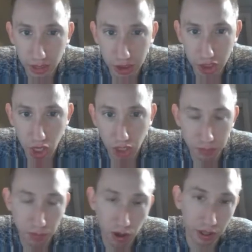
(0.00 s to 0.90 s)
solid
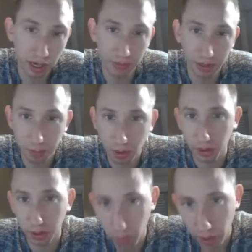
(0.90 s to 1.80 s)
spot, kind of like a
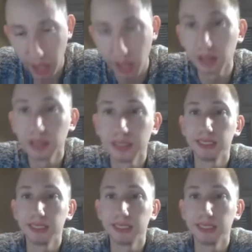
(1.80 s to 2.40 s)
bar and grill.